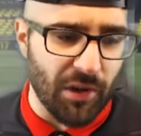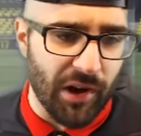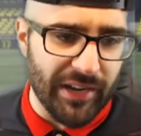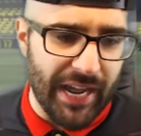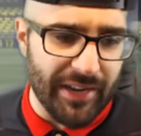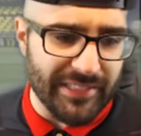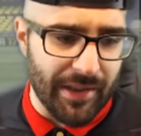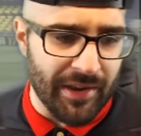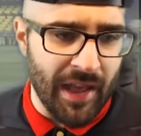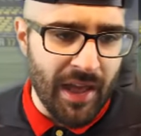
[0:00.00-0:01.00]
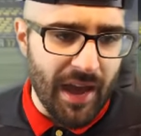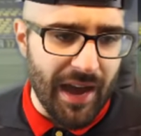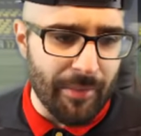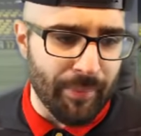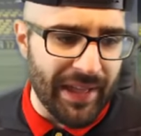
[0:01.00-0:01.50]
So Hernandez and
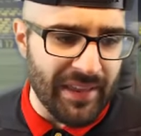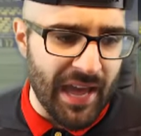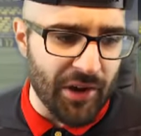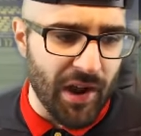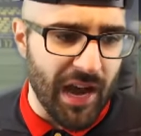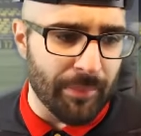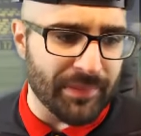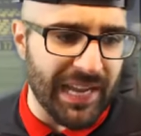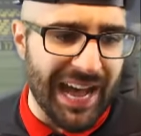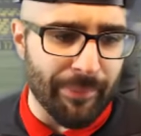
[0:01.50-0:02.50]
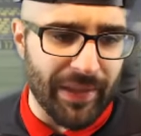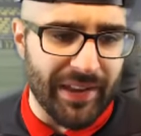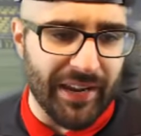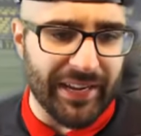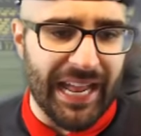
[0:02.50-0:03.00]
uh, Ben Yedder up top,
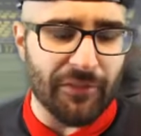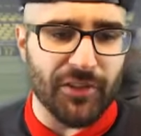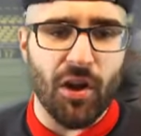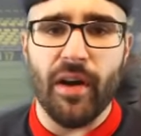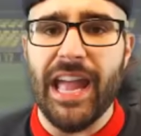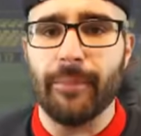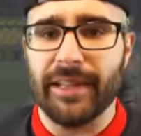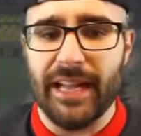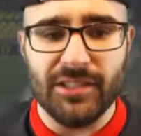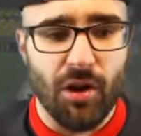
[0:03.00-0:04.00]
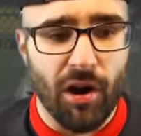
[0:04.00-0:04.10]
and they're going to have to go ham against